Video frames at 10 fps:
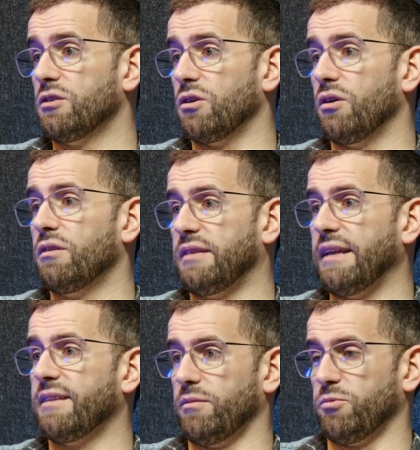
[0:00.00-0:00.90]
So
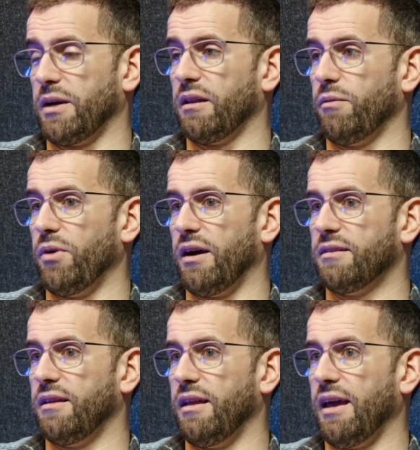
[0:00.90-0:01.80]
10 times bigger than we are
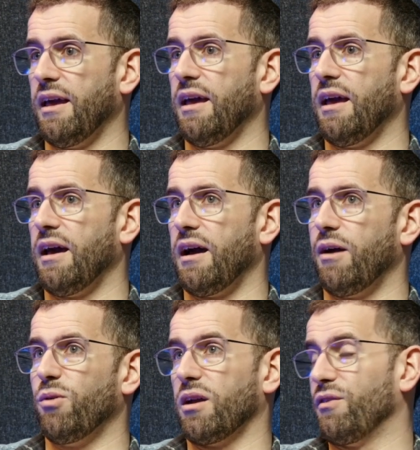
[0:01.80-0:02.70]
today.
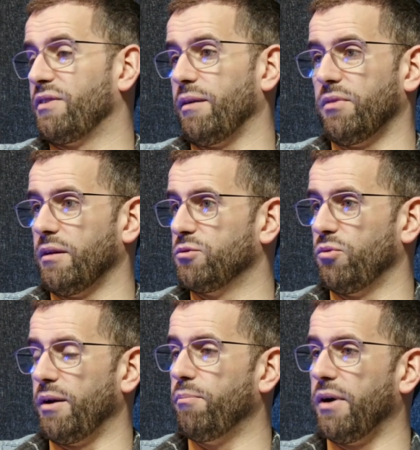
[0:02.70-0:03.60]
We can have 10 times
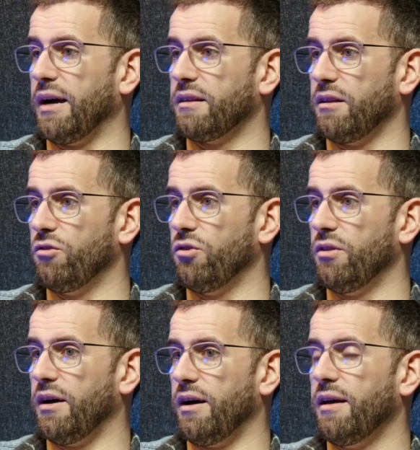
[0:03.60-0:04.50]
more impact in
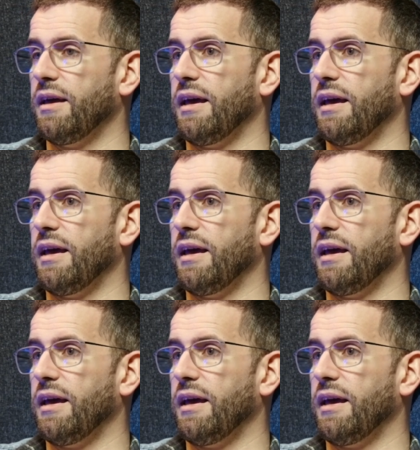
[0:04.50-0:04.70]
doing that.